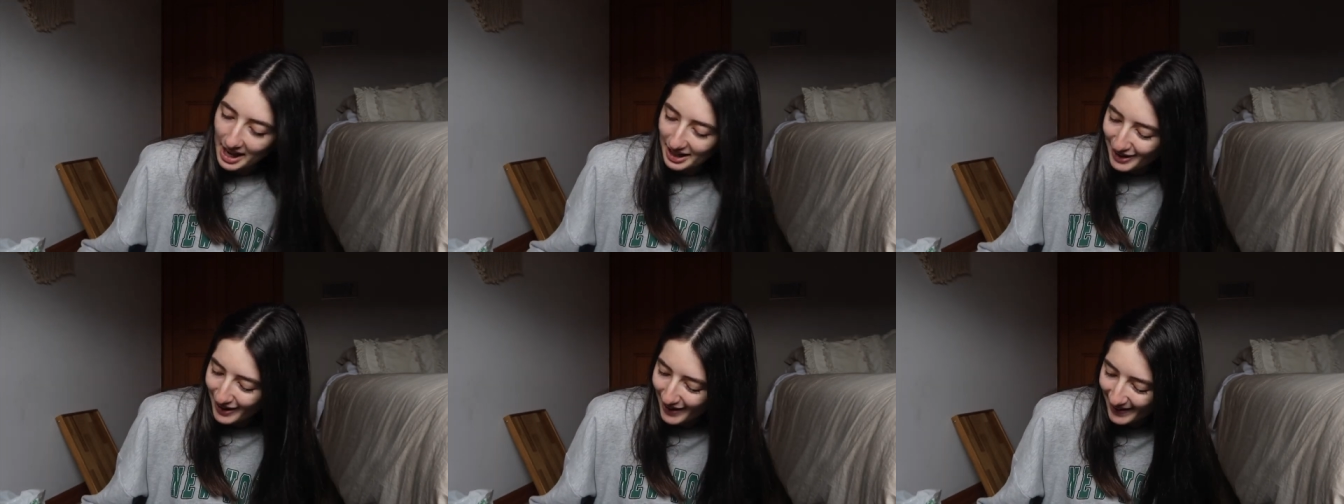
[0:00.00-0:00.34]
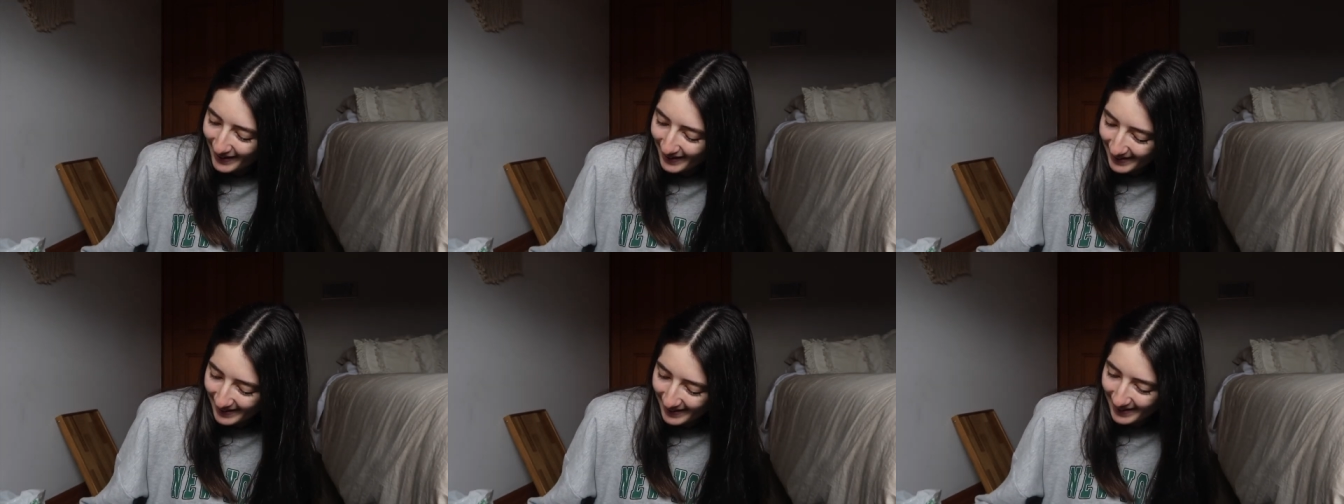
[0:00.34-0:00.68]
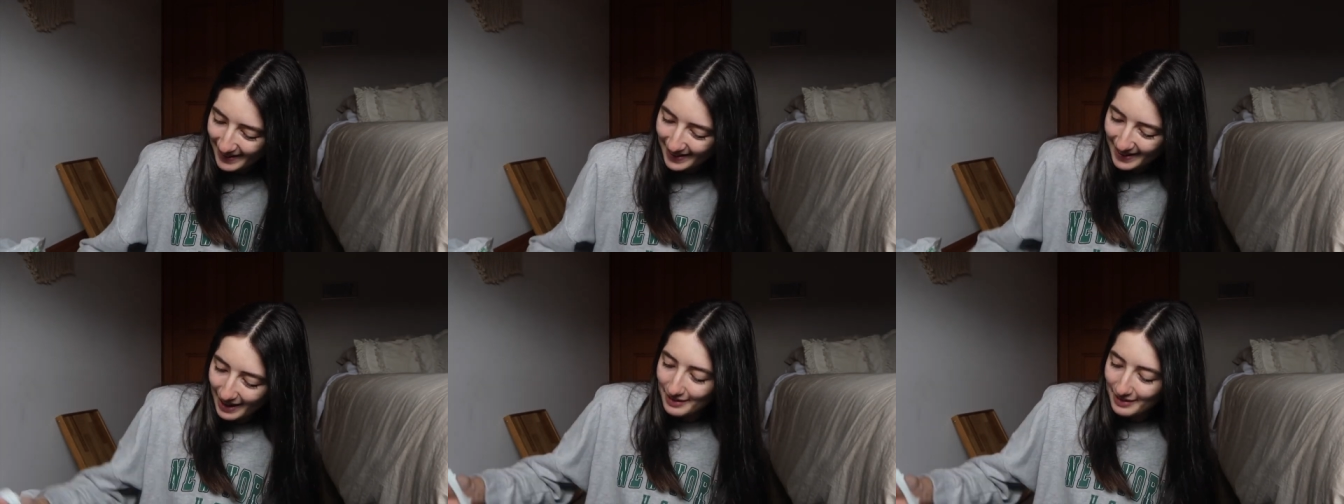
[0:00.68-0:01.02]
I got,
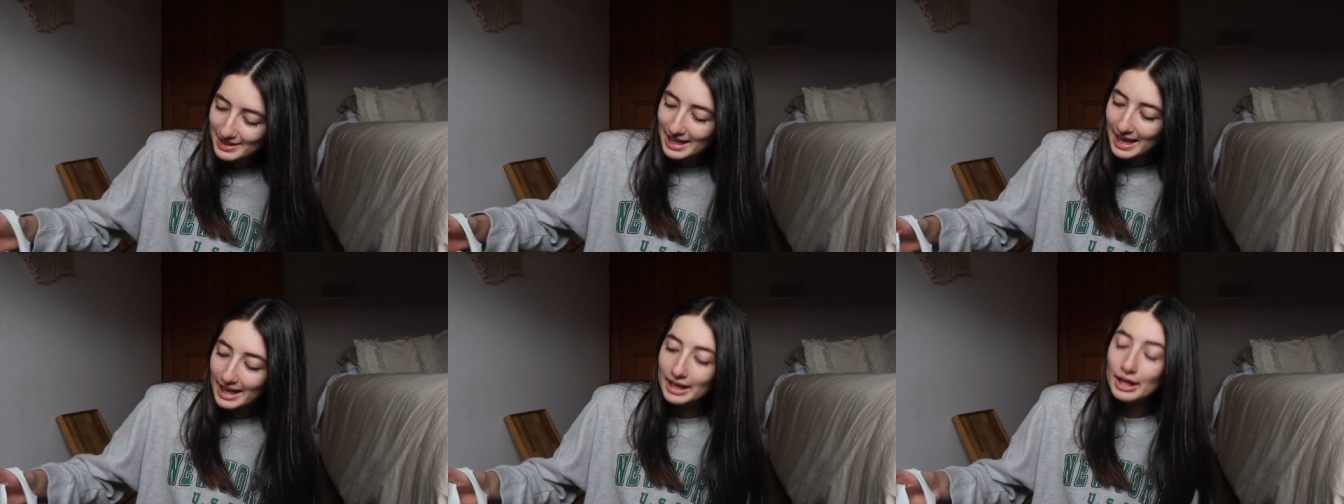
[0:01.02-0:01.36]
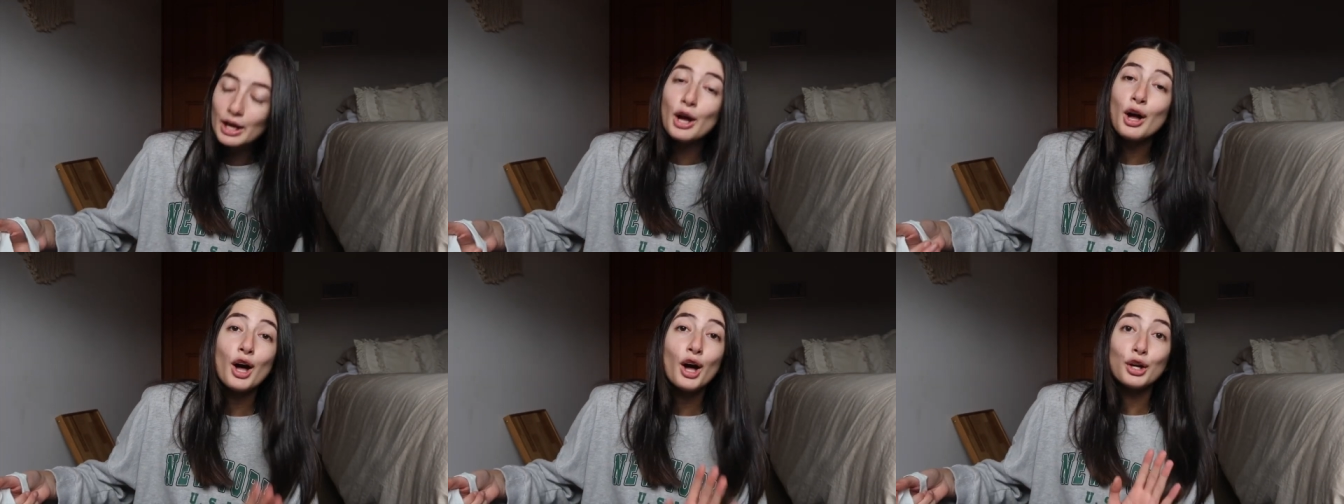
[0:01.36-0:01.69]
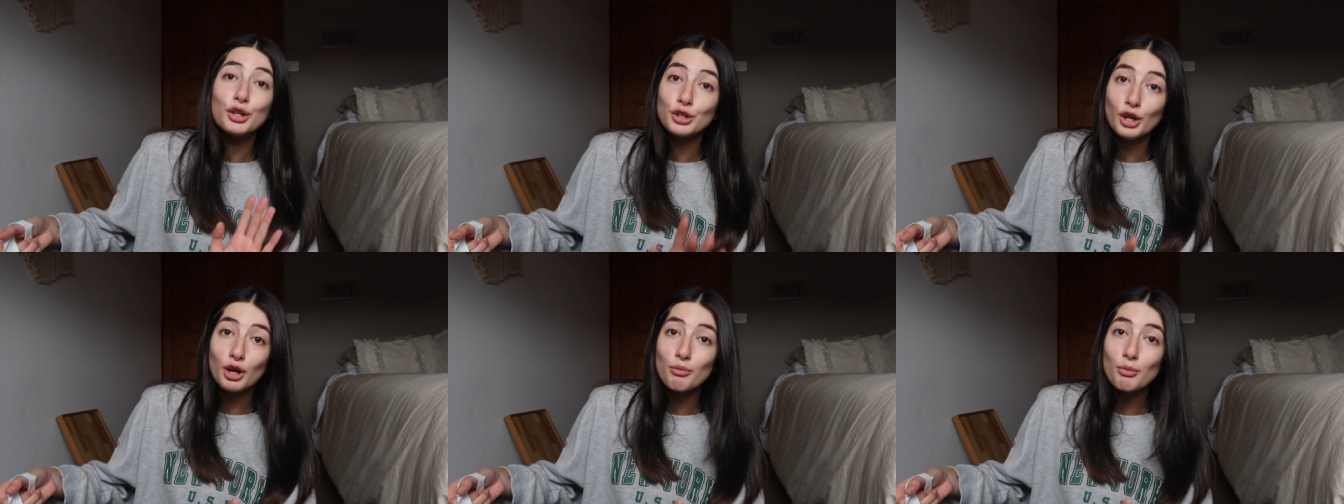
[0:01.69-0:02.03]
I was like,
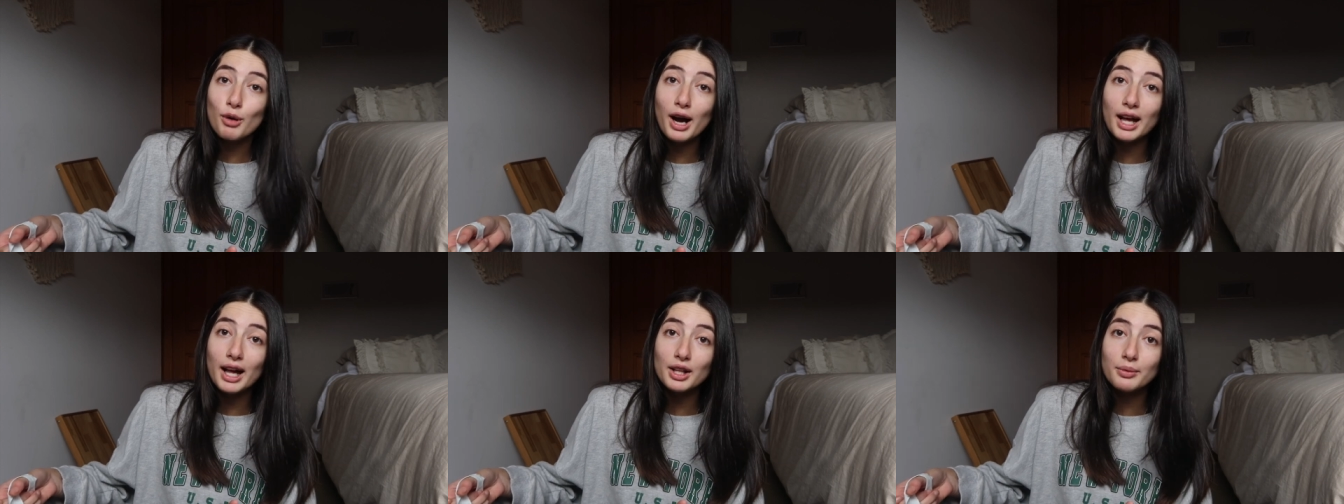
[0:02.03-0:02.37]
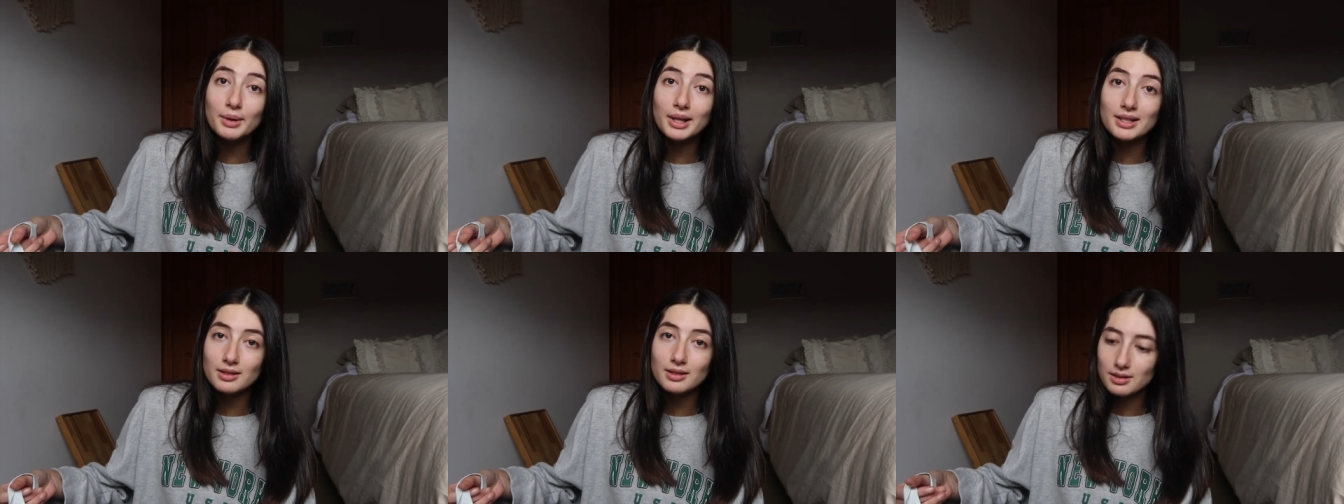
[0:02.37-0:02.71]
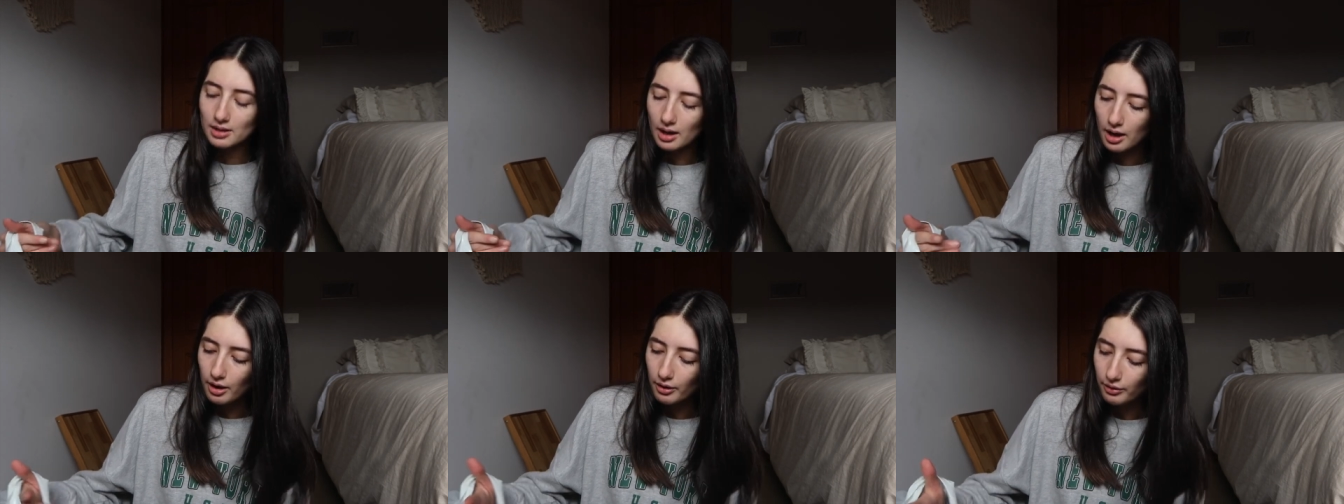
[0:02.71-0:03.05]
no more Halloween
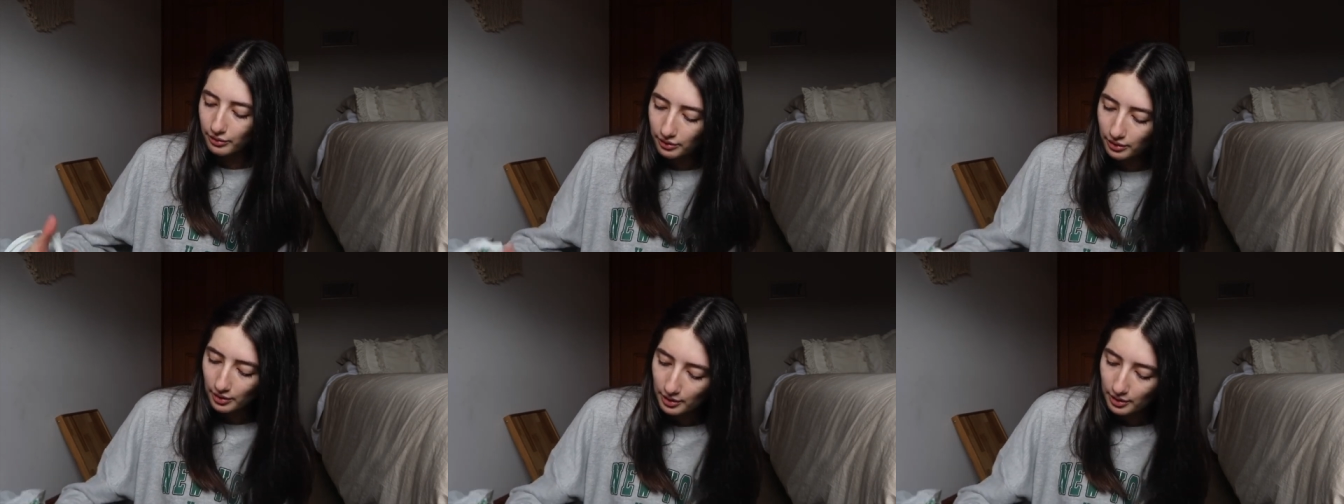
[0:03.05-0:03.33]
stuff